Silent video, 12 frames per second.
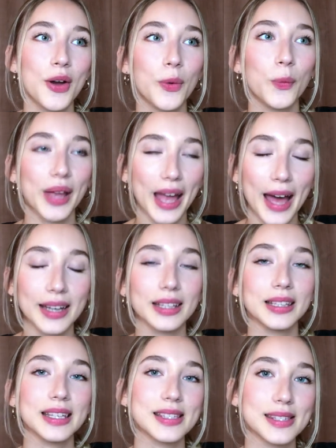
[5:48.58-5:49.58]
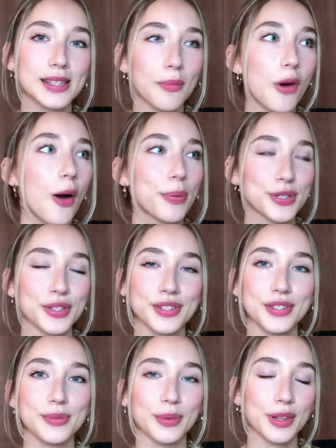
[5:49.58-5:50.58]
we had at least some
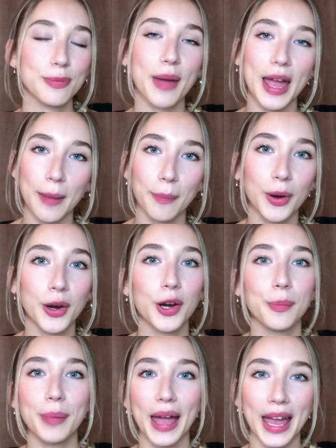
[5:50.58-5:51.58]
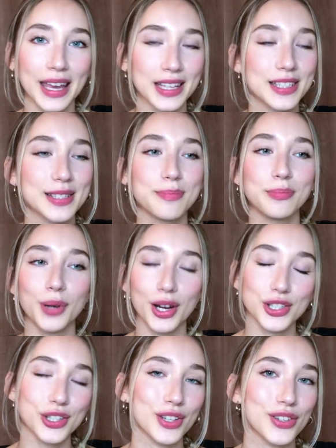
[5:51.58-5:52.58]
options with paper, paint,
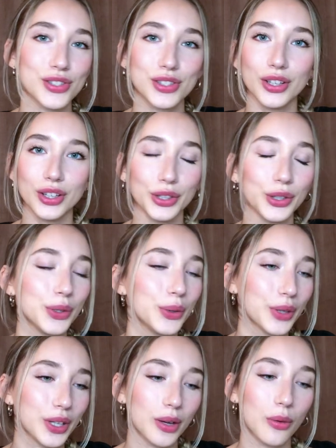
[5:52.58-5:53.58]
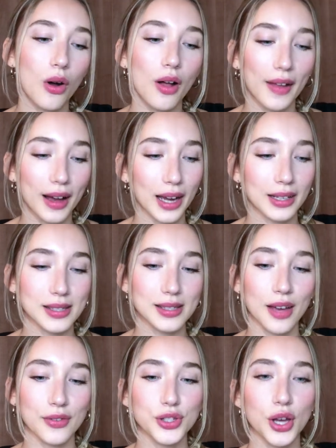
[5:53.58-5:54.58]
brushes, glue, you know, all that kind of
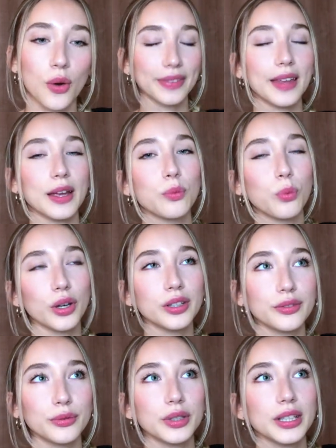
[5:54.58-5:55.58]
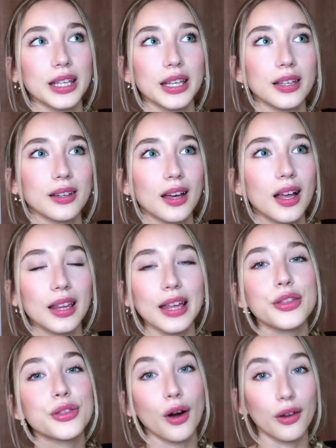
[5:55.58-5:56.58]
stuff. So they weren't really like
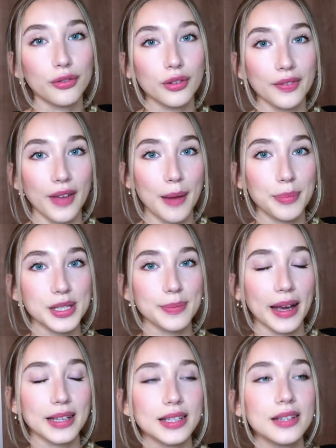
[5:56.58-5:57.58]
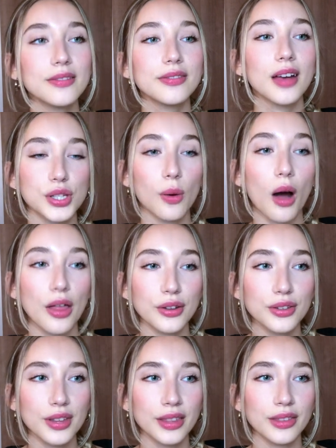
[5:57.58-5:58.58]
thoughtful in that perspective. So
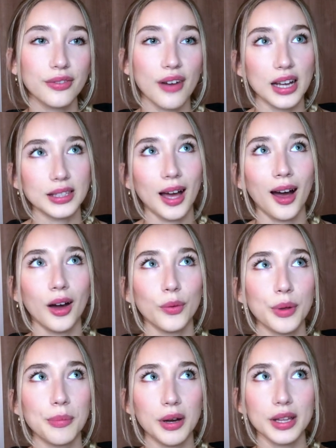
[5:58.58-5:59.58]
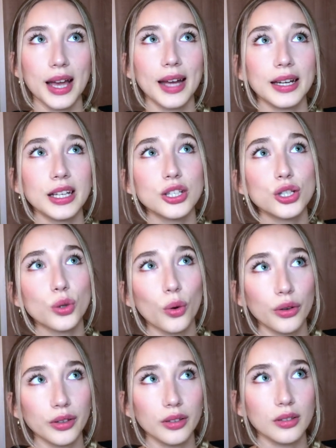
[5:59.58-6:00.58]
other than the fact that we barely had any
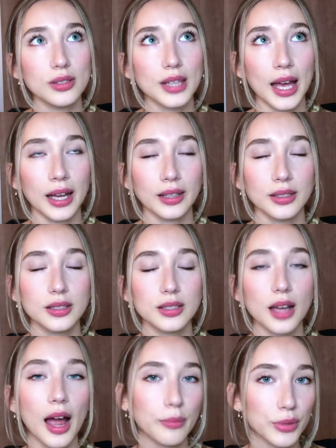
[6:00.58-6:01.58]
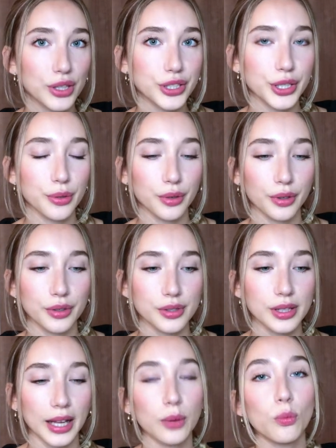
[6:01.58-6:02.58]
tutorials and time with the tutors, like